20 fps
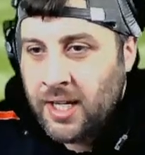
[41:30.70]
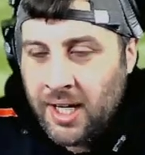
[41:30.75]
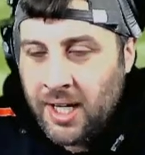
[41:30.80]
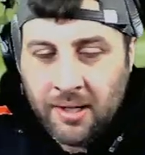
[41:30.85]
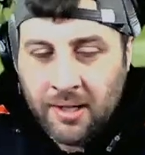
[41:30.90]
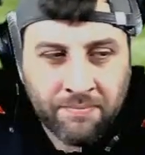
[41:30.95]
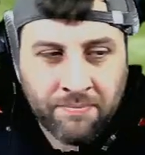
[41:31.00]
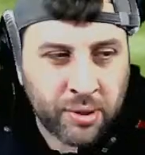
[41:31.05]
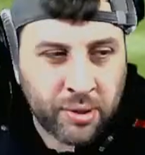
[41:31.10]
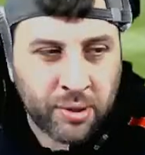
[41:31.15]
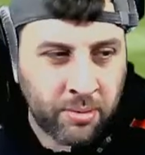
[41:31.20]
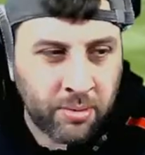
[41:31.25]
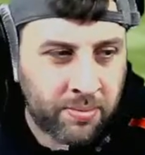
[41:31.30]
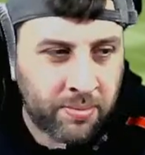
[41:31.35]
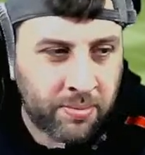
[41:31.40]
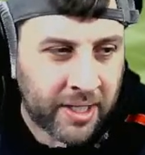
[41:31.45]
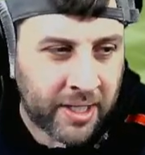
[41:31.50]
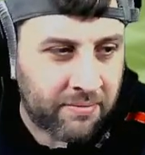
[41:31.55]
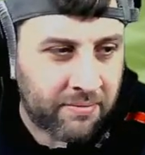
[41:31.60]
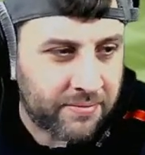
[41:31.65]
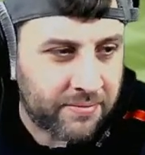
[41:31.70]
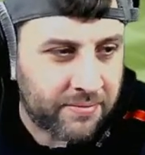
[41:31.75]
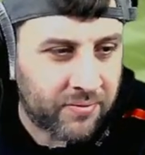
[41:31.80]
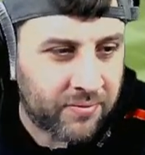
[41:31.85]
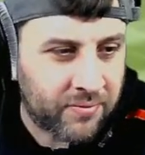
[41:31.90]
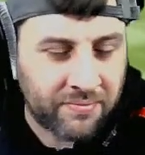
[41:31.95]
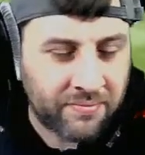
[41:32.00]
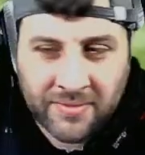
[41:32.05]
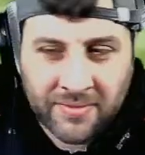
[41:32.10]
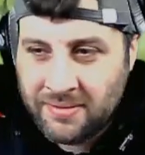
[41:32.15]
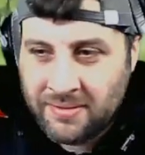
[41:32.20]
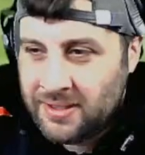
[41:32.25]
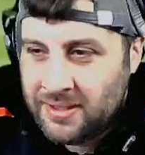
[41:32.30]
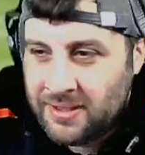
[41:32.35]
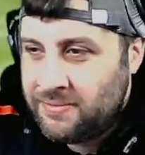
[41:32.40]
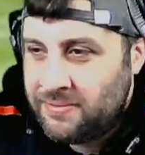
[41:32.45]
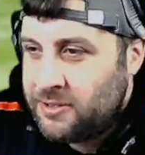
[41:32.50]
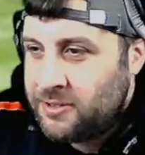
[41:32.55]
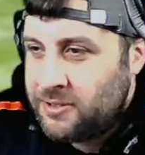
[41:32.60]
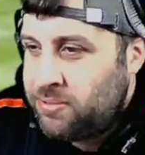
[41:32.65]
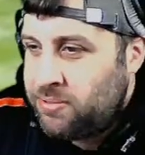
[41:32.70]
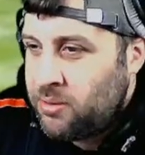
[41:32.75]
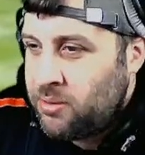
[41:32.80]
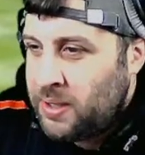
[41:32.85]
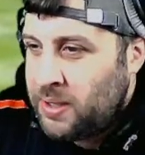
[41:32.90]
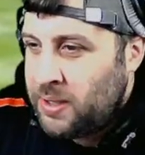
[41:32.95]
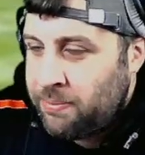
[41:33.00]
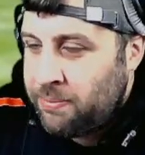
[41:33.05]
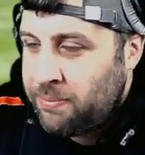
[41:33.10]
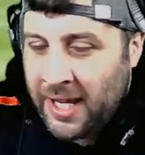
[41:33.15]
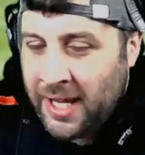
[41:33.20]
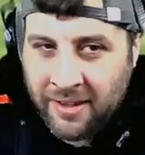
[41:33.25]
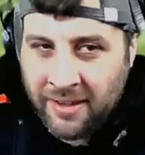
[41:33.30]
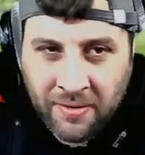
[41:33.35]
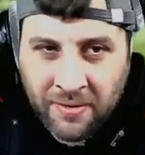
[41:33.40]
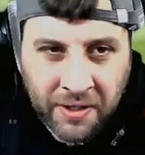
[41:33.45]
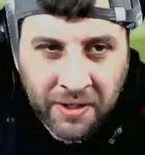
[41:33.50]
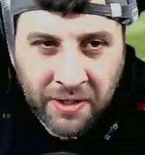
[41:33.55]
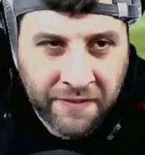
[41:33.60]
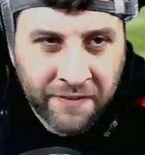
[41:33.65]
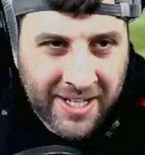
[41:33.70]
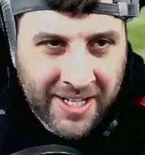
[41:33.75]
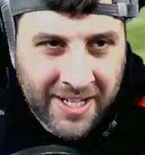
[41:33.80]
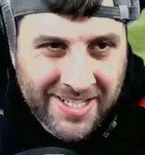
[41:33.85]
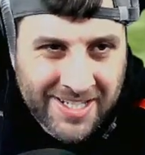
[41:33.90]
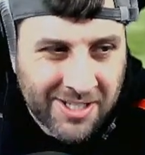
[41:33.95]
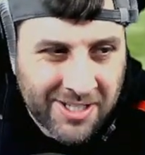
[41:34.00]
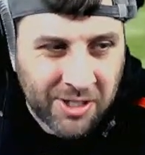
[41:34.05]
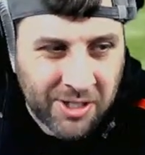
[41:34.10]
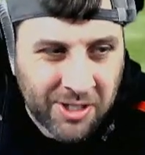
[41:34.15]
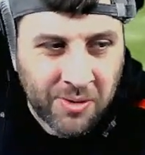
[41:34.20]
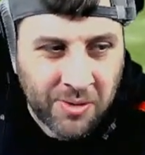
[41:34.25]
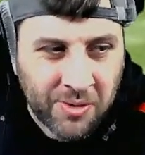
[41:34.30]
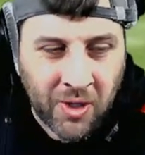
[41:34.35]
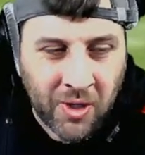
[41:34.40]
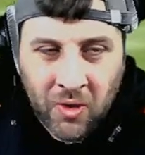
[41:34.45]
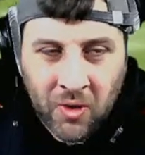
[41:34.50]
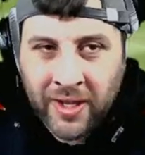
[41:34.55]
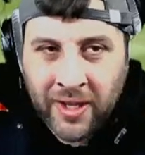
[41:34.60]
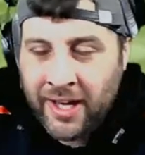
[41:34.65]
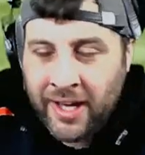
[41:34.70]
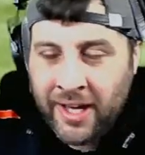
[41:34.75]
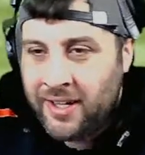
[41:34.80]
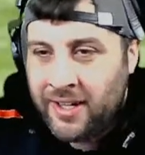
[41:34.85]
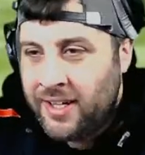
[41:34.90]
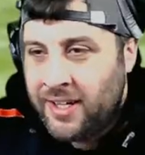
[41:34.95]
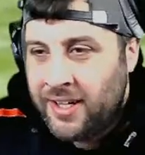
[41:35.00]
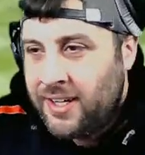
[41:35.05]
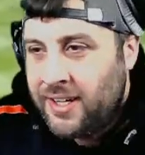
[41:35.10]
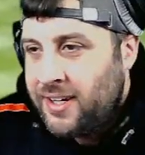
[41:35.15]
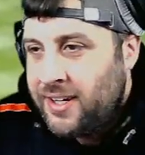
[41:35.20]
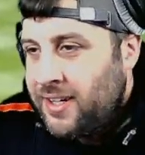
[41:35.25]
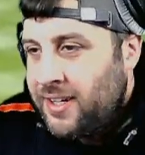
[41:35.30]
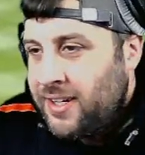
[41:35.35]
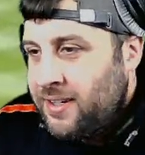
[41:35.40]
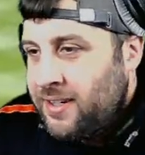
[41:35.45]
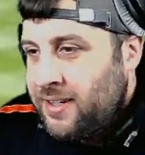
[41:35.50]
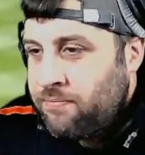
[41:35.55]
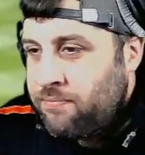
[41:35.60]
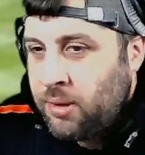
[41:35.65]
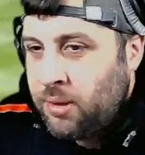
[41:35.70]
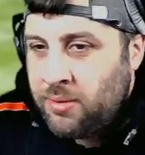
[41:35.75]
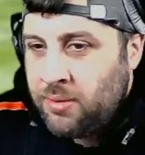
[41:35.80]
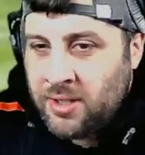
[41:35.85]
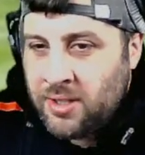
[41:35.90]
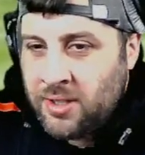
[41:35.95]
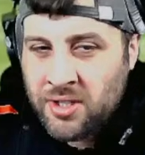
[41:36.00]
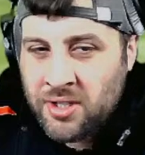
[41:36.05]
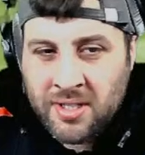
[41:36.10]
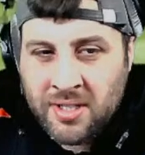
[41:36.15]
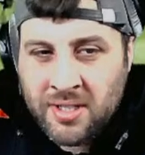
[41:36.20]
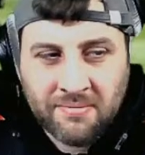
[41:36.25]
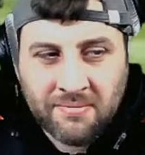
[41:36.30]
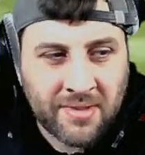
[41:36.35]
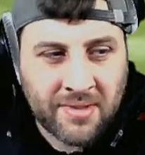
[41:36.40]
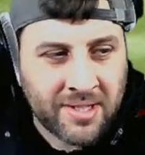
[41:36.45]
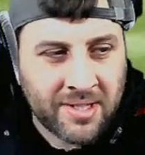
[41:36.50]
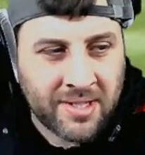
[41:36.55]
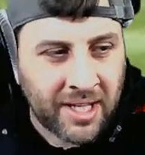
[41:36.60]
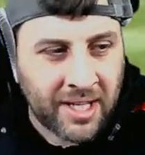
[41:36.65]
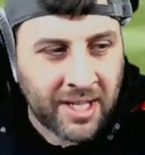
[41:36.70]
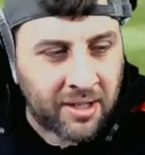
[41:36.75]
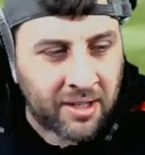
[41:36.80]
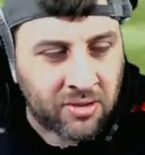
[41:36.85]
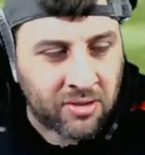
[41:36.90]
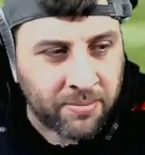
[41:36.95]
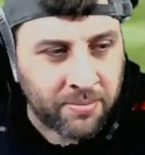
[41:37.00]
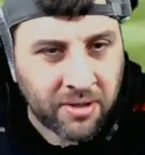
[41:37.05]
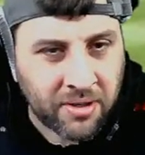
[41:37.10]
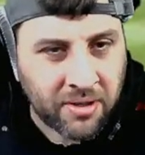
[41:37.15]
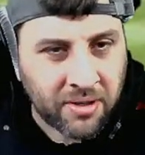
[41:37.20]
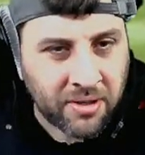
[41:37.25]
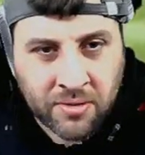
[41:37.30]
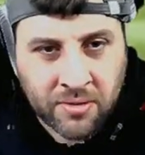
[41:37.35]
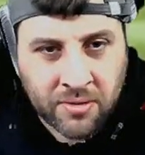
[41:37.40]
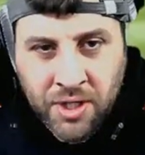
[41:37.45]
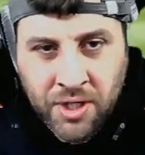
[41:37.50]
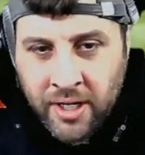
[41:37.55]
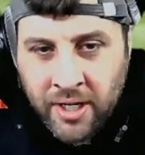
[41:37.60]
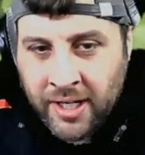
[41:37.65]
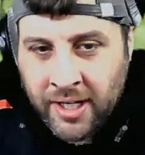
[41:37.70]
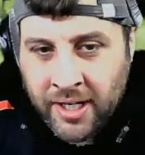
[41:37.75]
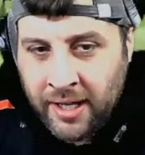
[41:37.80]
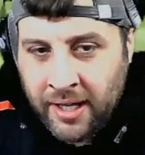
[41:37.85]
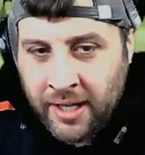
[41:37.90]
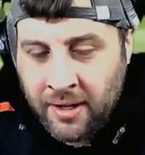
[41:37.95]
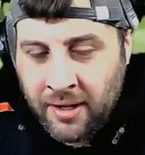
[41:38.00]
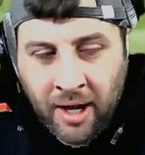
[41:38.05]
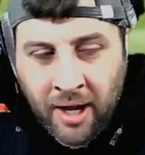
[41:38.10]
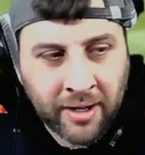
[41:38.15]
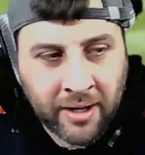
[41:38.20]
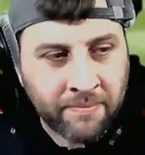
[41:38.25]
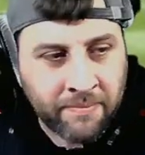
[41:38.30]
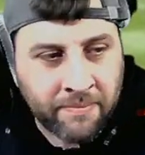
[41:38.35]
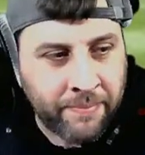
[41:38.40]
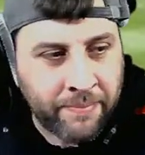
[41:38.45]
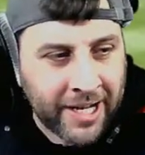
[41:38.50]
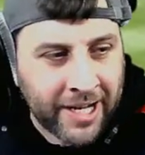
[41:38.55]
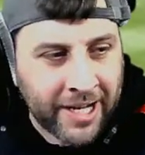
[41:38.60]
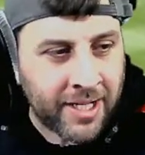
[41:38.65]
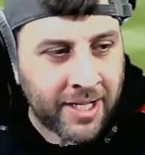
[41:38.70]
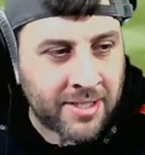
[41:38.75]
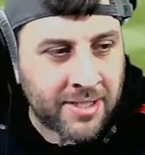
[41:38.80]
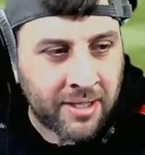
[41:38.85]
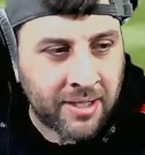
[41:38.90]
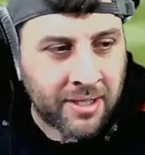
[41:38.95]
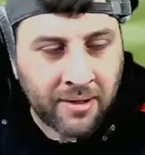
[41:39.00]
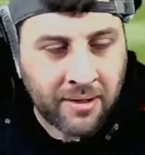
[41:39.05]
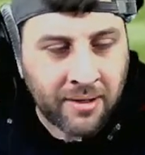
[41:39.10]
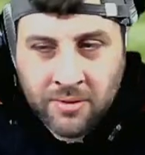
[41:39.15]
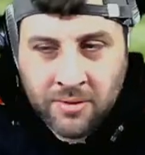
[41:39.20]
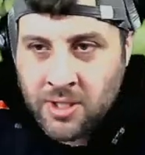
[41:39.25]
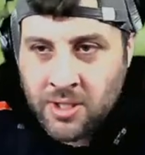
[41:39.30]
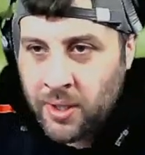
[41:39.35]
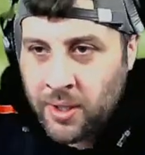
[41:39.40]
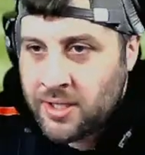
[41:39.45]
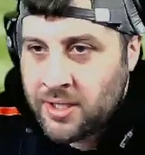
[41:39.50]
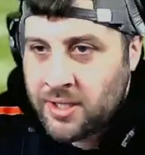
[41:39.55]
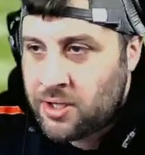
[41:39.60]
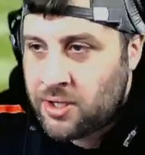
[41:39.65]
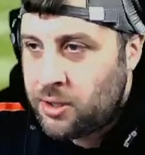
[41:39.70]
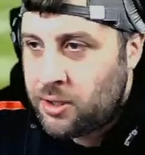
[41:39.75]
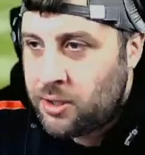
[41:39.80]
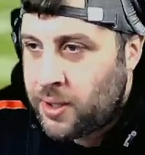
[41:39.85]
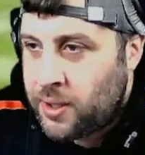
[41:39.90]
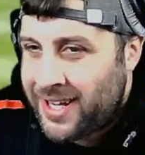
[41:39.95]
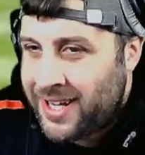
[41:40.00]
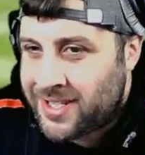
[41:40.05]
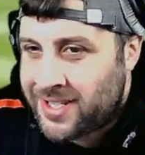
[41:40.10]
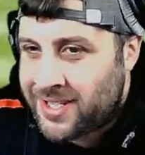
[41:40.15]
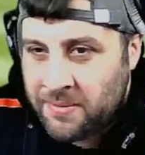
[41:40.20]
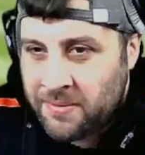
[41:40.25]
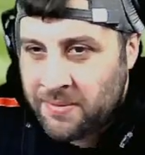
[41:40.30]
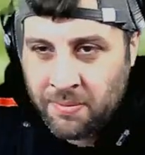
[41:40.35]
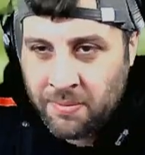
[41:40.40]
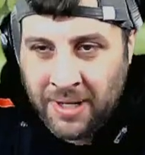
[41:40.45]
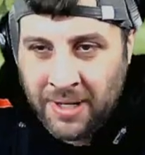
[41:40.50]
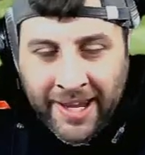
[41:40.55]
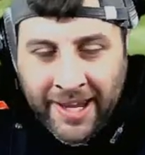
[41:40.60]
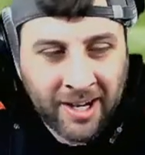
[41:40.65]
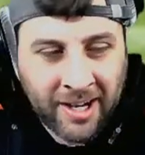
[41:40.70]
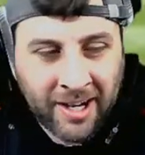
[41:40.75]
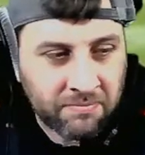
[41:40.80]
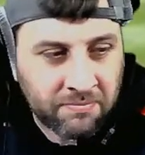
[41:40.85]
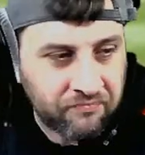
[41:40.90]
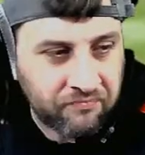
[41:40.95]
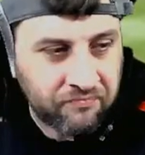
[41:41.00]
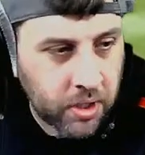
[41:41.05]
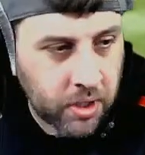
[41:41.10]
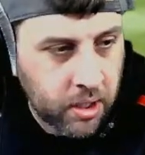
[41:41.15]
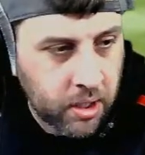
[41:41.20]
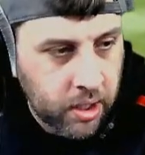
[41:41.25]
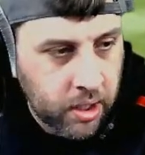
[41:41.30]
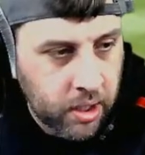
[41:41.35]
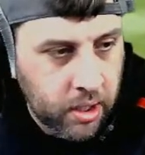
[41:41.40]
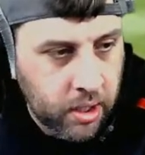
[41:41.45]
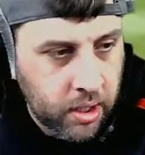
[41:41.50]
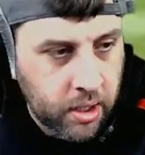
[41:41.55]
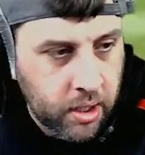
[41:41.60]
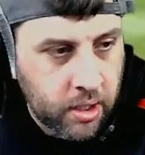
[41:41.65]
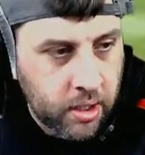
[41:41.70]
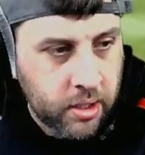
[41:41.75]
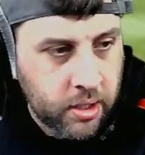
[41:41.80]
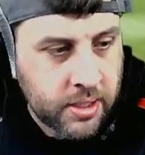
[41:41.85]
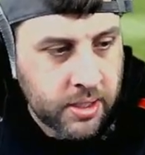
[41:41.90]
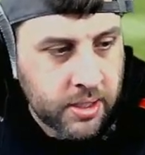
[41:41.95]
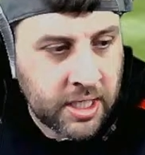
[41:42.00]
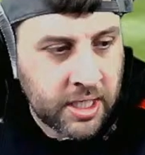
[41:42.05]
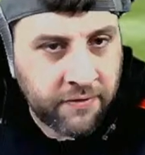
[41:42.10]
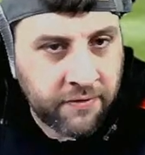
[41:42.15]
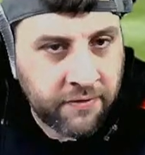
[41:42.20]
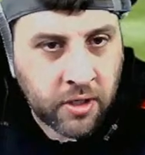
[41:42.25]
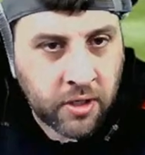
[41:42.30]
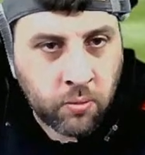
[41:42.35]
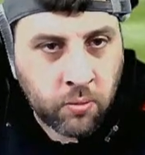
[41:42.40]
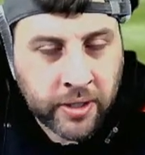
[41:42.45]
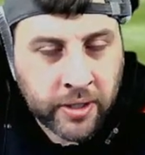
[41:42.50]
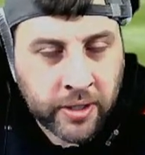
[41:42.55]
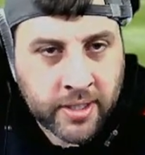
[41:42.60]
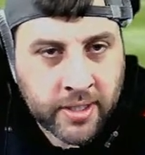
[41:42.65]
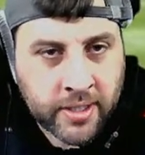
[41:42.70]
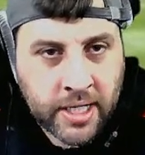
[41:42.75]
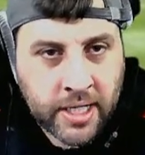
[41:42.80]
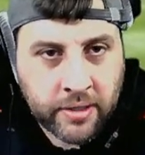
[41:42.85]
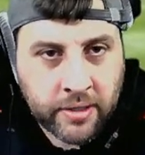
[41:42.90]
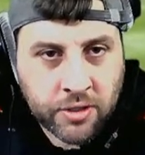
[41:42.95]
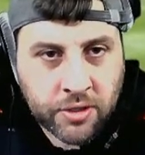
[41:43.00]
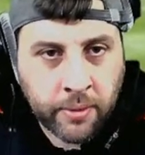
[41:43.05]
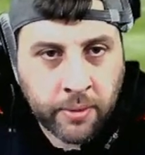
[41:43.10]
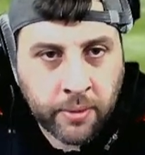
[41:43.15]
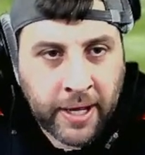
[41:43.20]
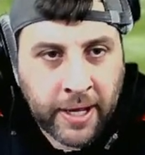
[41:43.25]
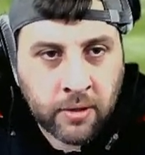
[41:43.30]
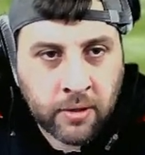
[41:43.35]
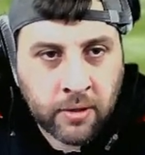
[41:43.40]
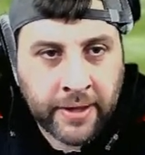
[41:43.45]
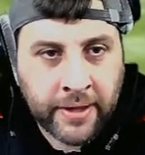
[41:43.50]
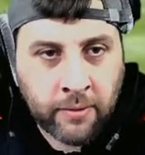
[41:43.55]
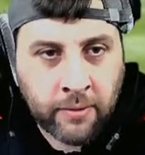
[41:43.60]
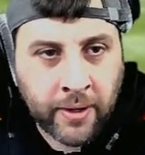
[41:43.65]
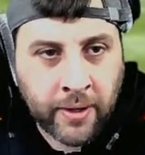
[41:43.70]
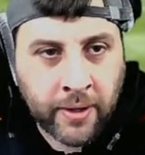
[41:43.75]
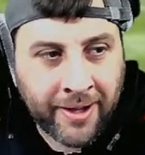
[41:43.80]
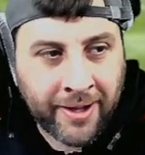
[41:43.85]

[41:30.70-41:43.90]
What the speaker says: Probably played 3 phases too long there. Probably just stick a grubber through, try and get Ireland back into their own 22 and ask them to play out. See if you can win the territory battle that way.